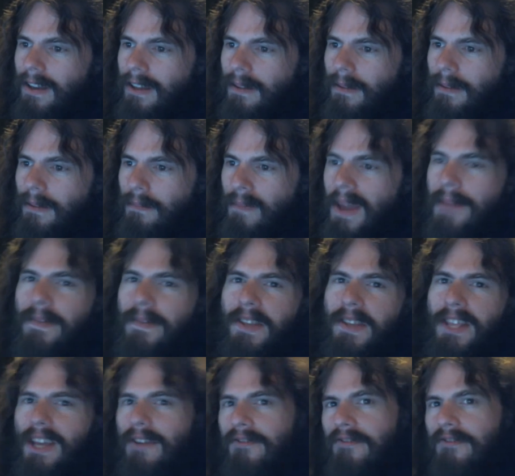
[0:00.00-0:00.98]
maybe
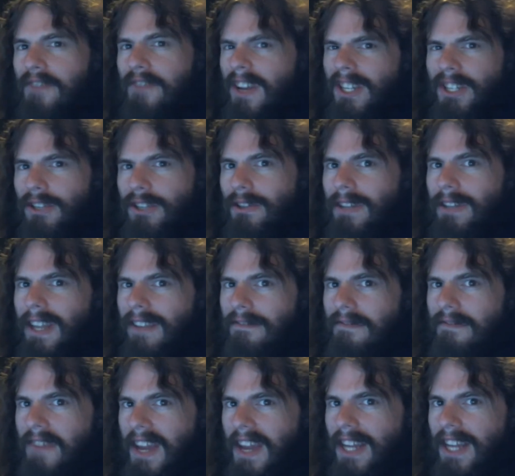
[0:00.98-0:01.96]
the official
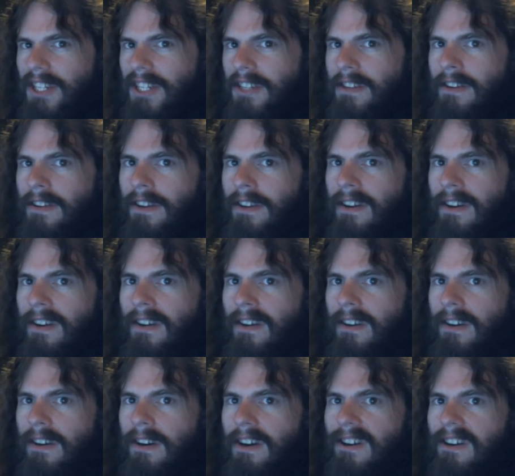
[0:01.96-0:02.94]
invasion
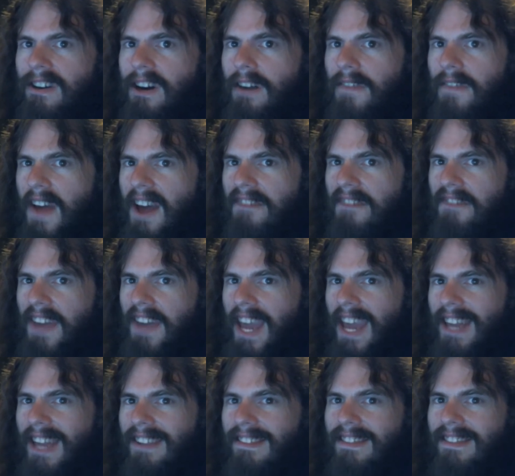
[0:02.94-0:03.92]
of
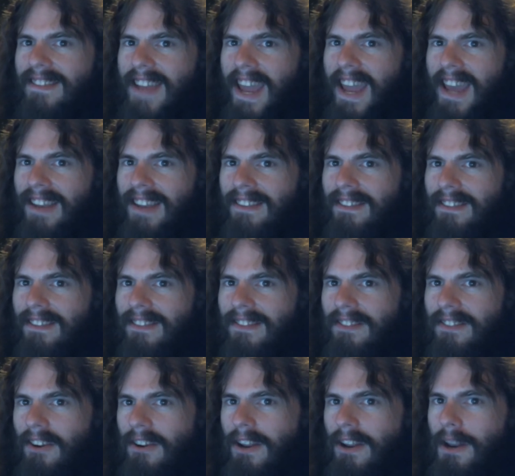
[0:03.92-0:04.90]
Afghanistan
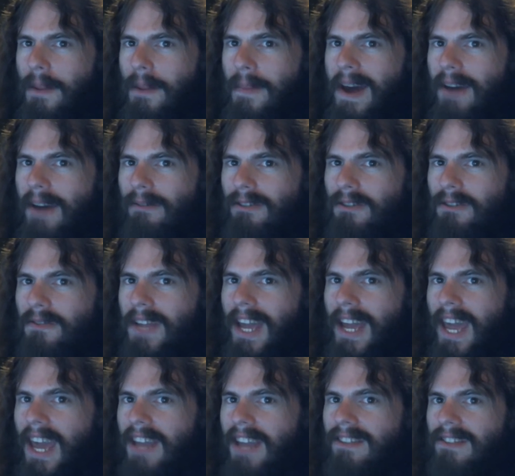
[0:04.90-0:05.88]
started about two
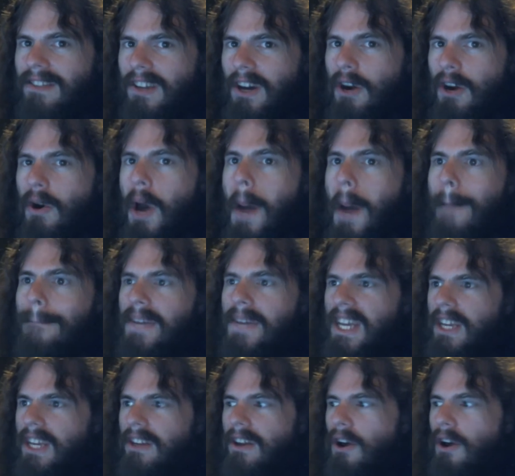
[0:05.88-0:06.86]
decades ago, but
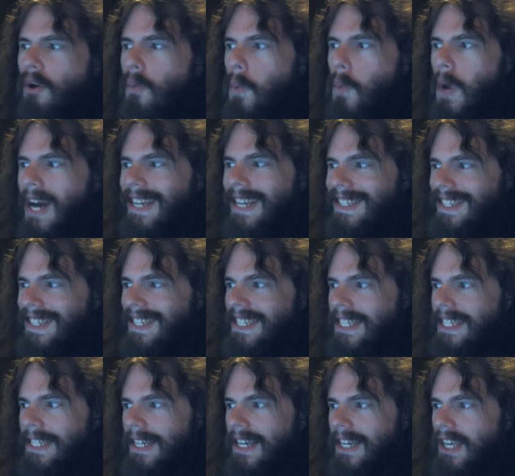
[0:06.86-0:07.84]
you know what?
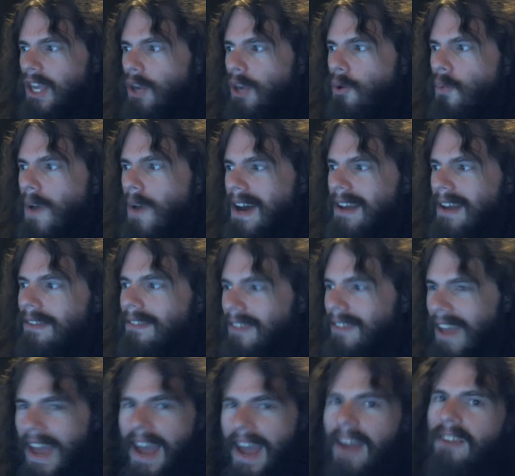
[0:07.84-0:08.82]
US
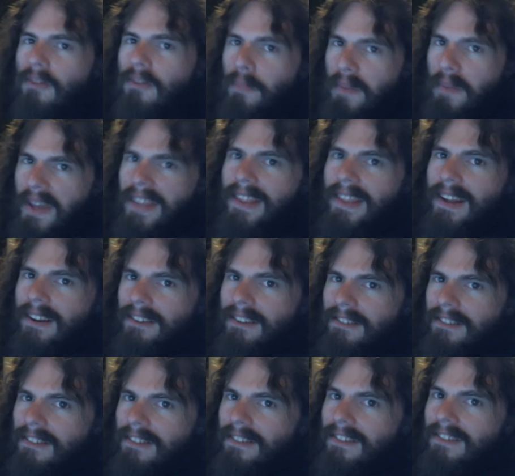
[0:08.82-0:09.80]
has been there
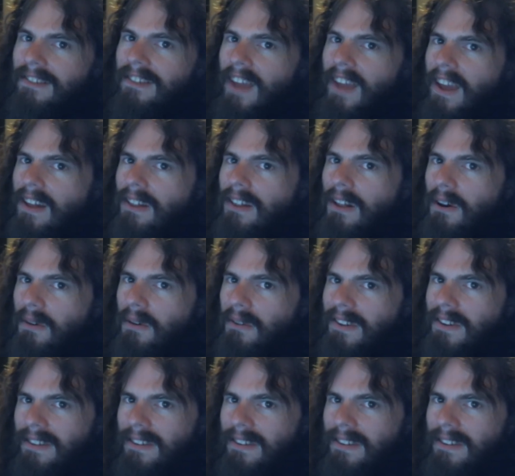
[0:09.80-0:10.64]
since Cyclone.